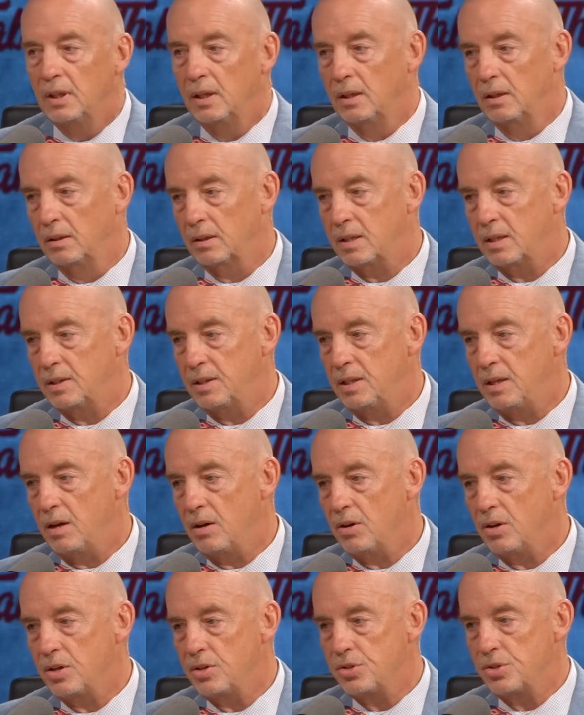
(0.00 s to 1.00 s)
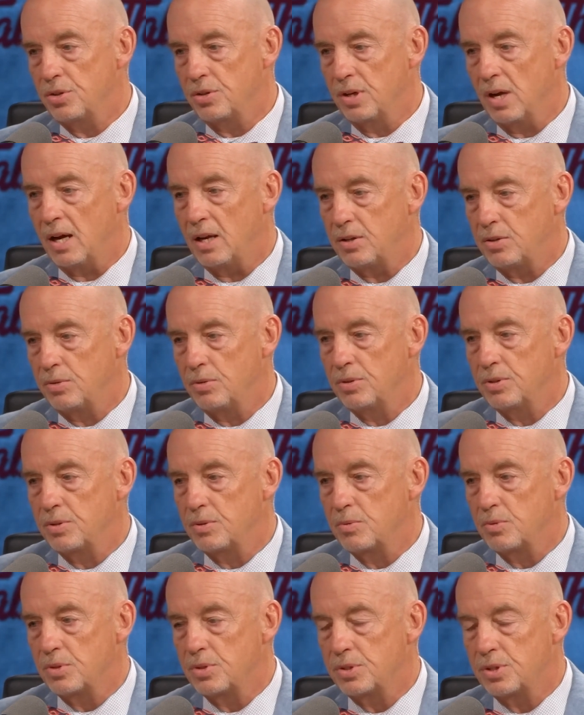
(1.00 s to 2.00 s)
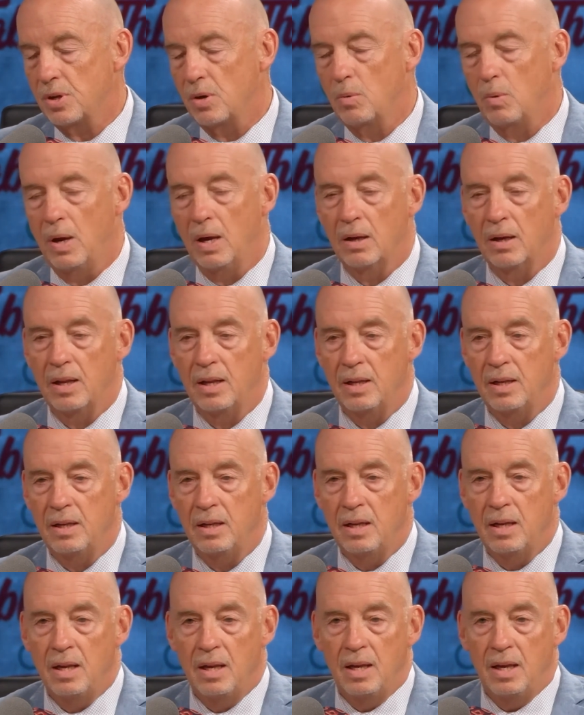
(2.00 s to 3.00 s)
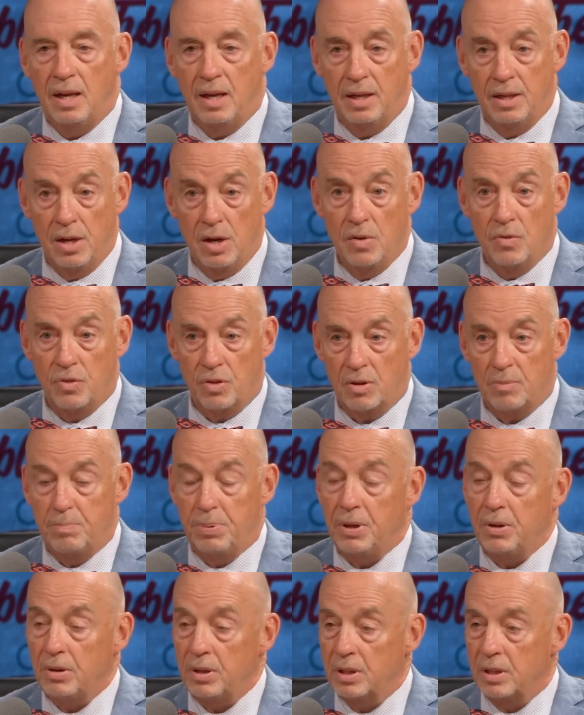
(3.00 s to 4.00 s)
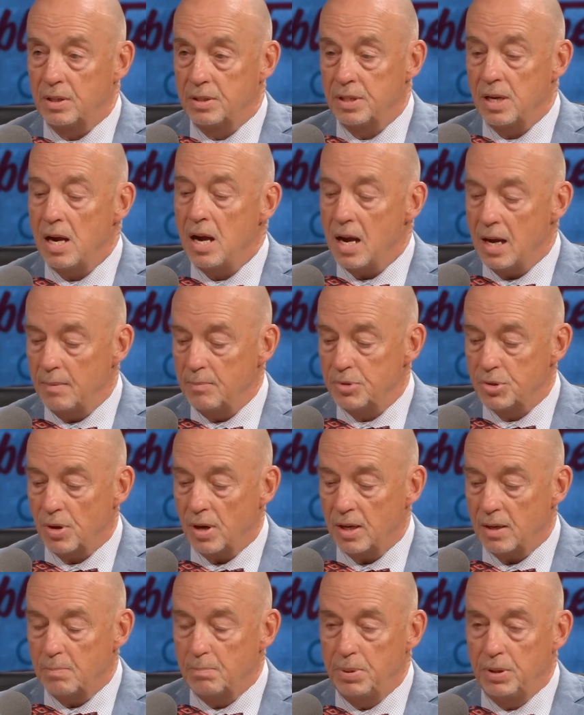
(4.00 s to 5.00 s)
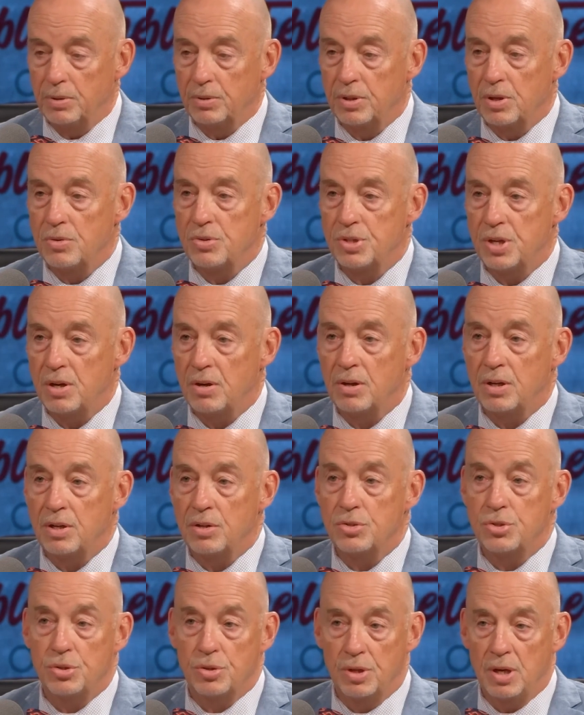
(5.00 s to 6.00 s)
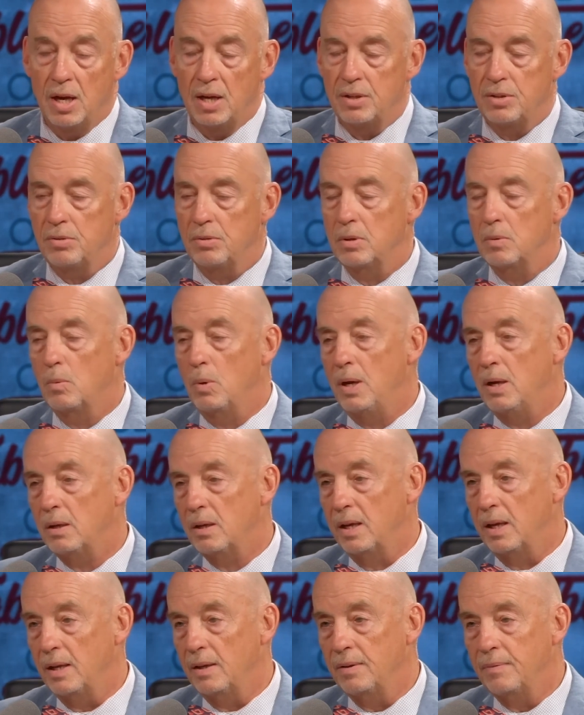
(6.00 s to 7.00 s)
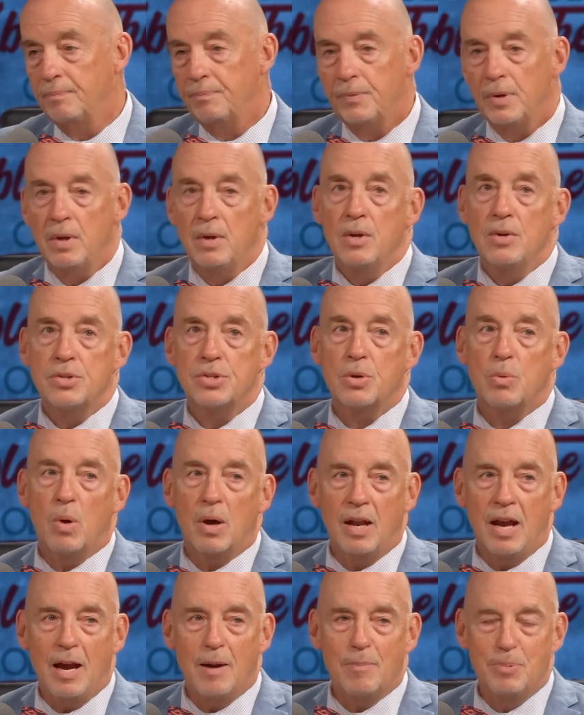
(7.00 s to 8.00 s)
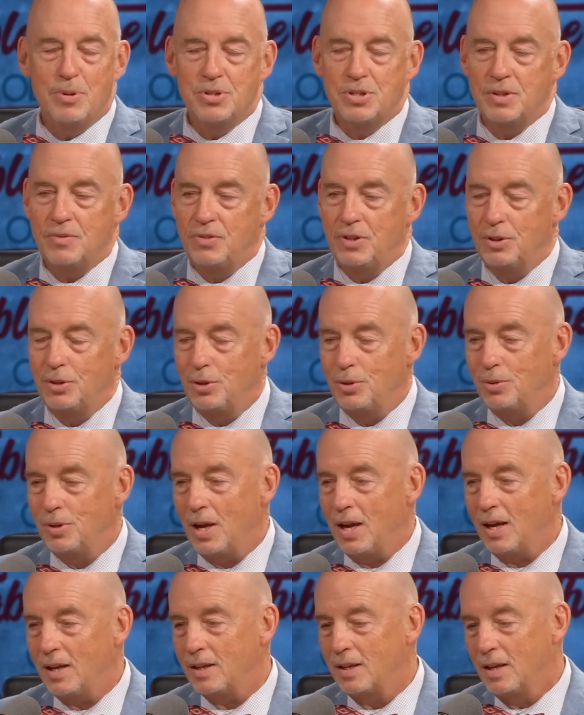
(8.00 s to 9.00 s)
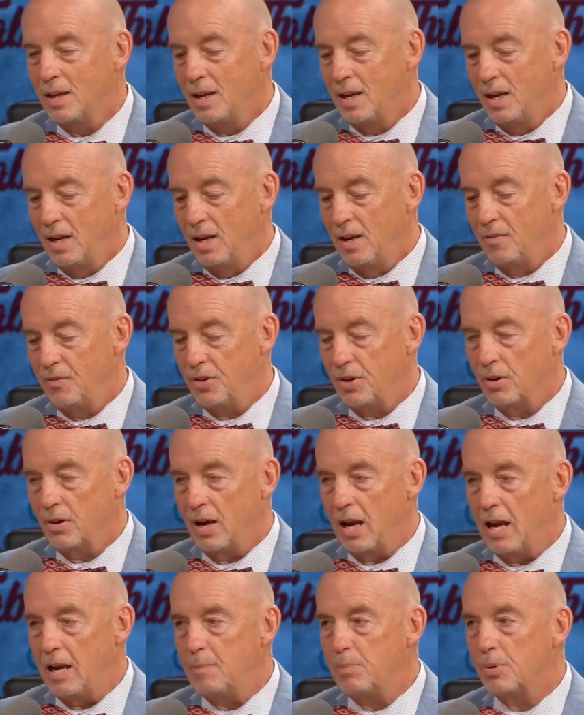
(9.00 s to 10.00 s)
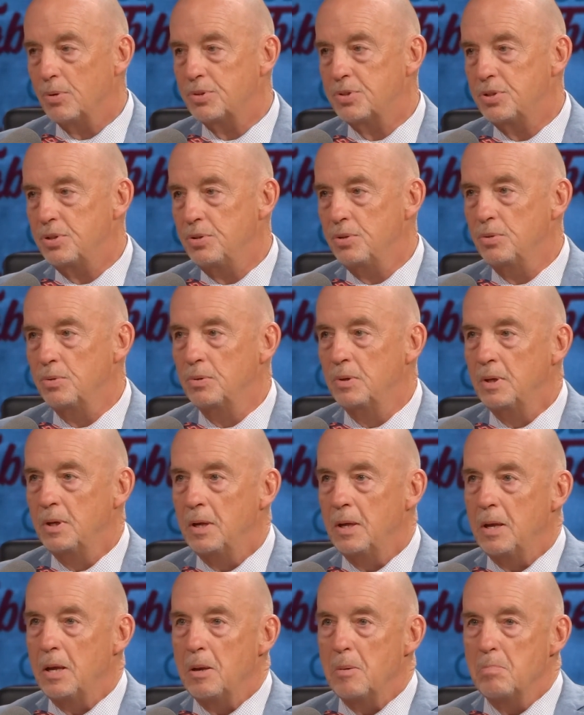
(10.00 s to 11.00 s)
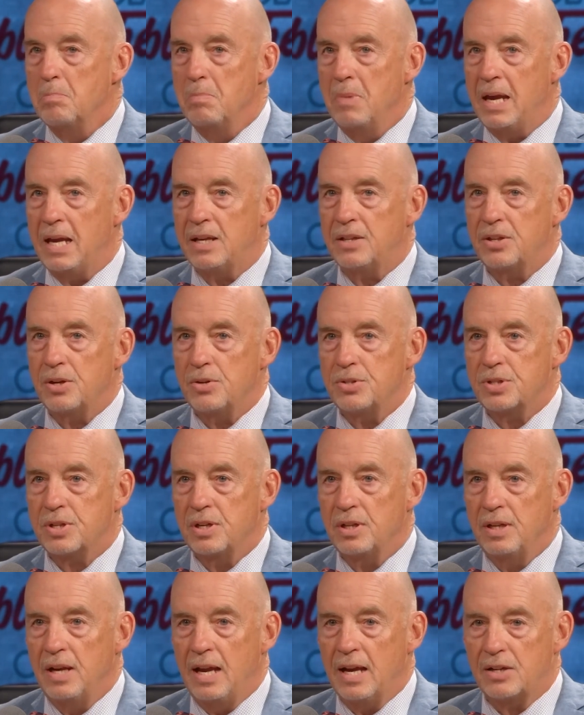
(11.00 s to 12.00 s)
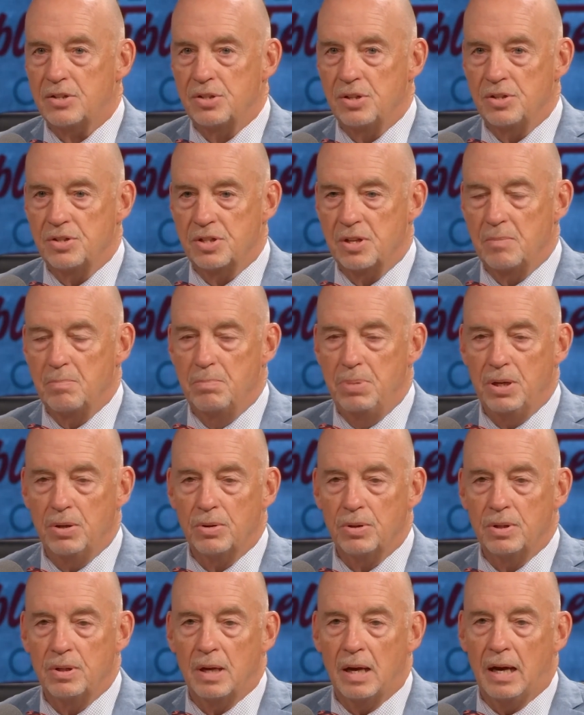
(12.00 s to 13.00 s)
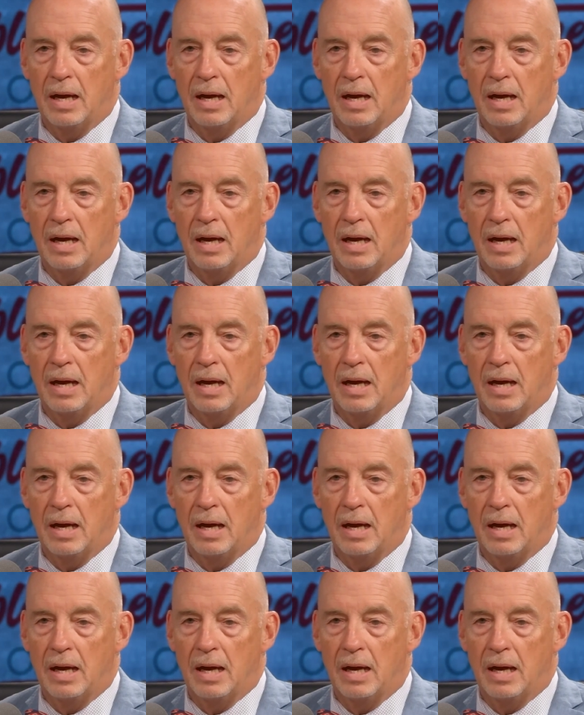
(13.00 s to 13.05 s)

look at the areas you're not doing so well in, and over a period of time, try to build those areas you're not doing well in. So what happens if you do that? If you're able to make those connections and build